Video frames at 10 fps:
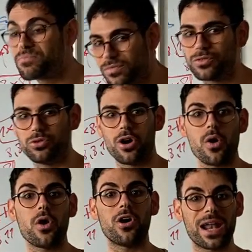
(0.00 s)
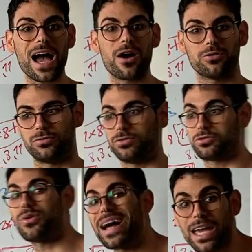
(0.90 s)
to go all out, to
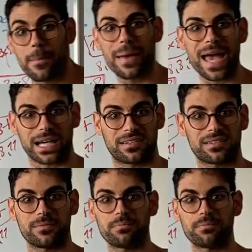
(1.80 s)
try a max.